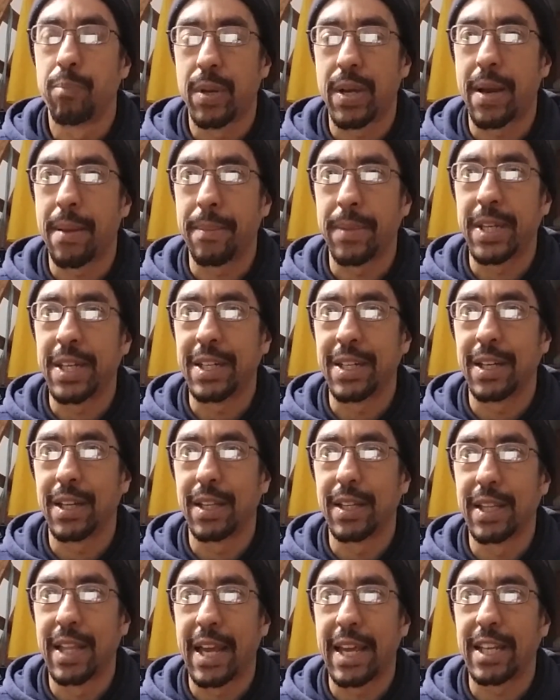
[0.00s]
but
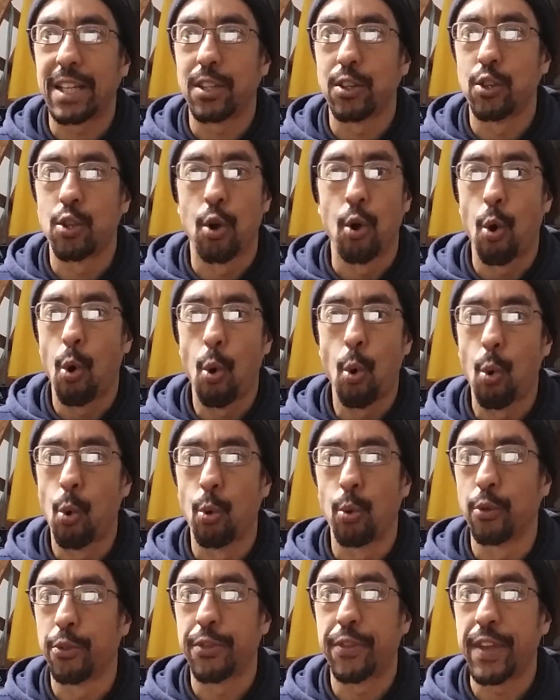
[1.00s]
like the
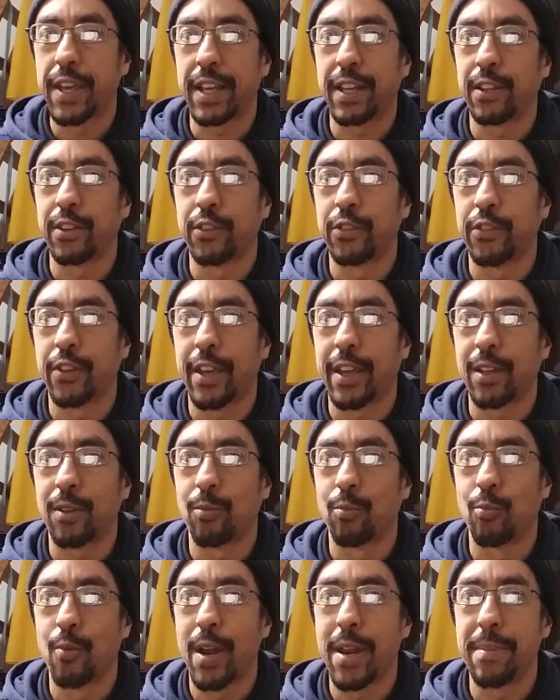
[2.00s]
whole thing is like
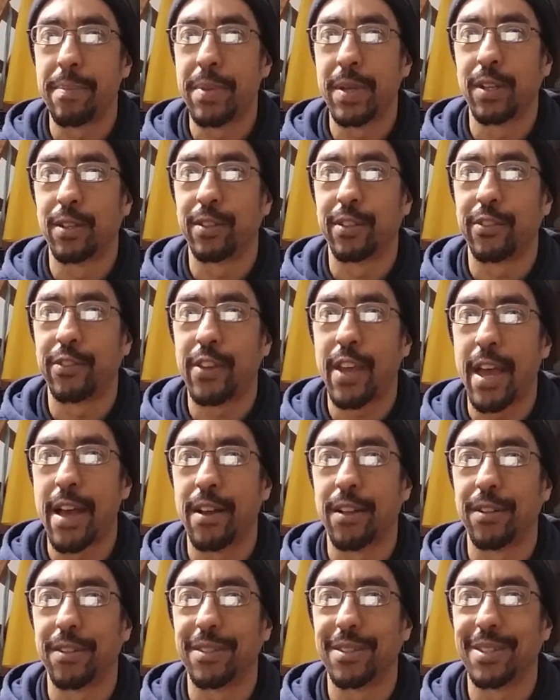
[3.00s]
red pilled as
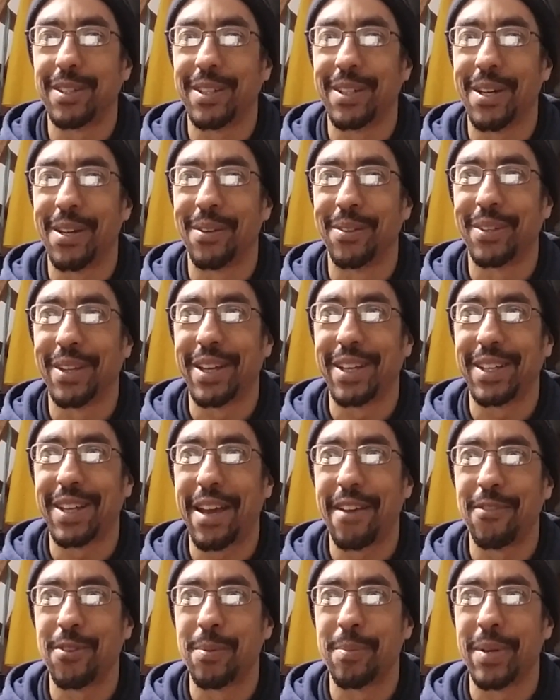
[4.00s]
hell, like
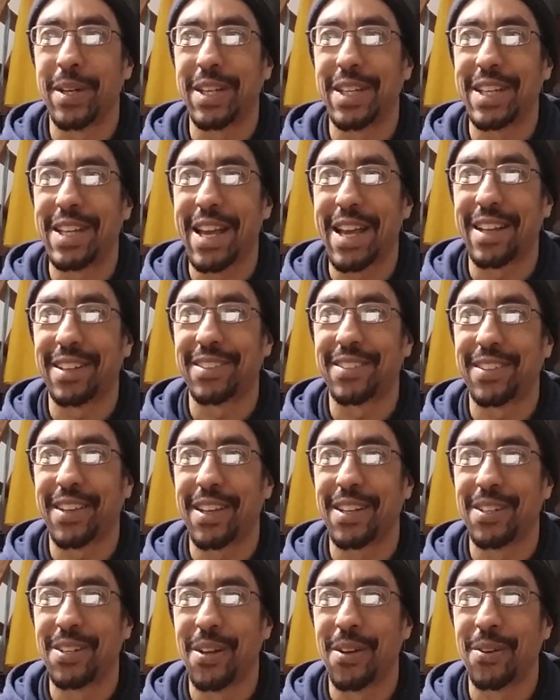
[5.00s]
everybody gets
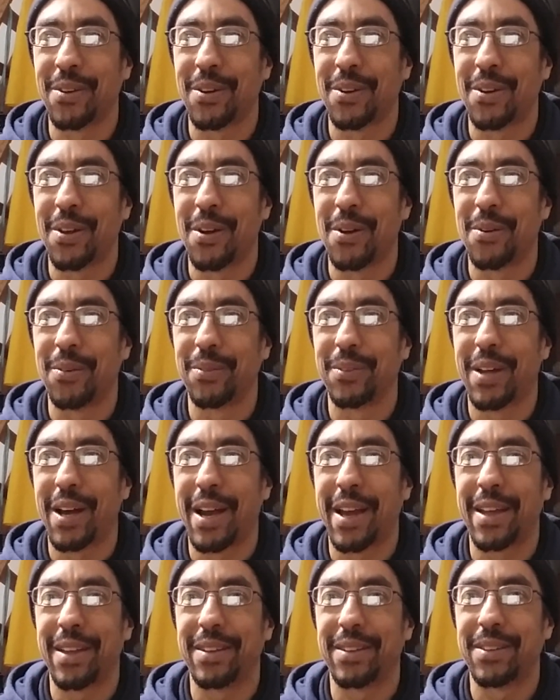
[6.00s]
like, no,
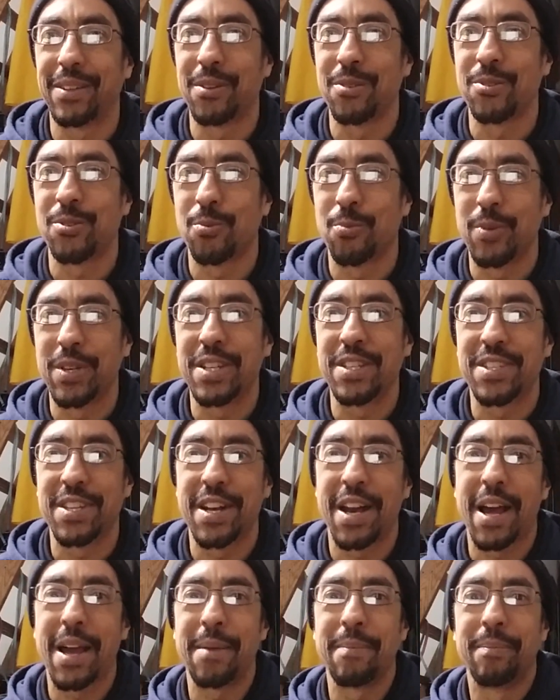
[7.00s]
there's a
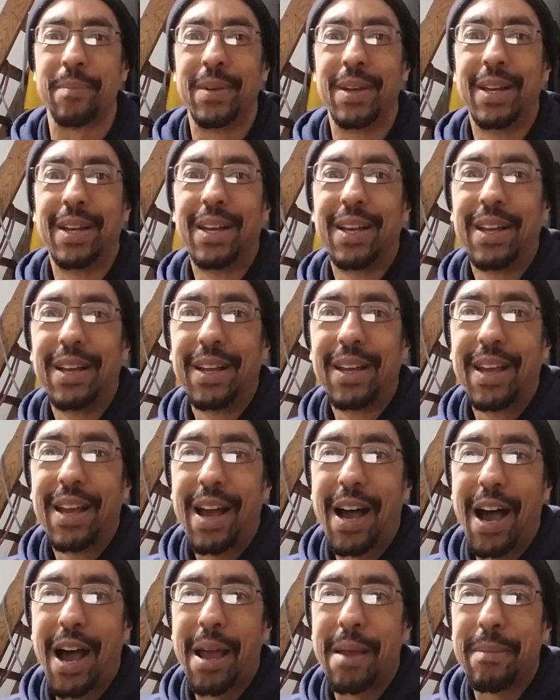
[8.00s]
reason I'm
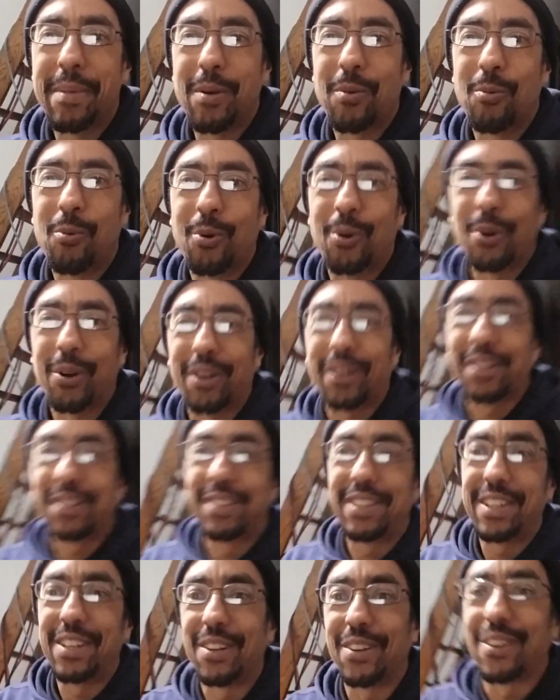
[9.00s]
at work,
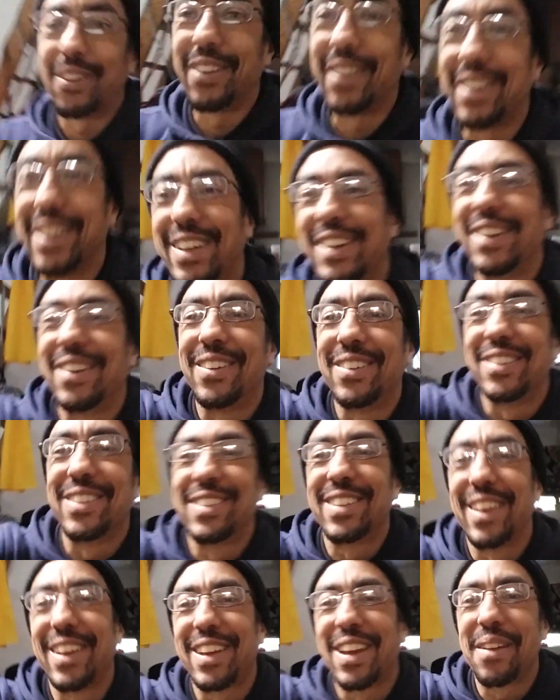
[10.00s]
dear.
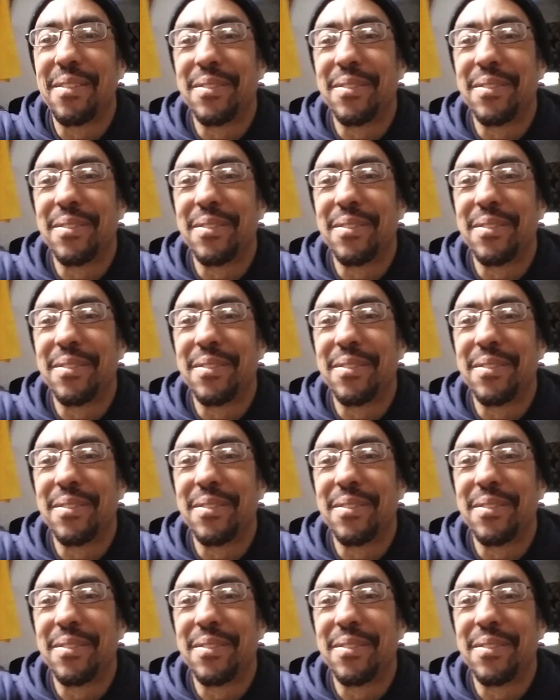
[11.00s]
It's like,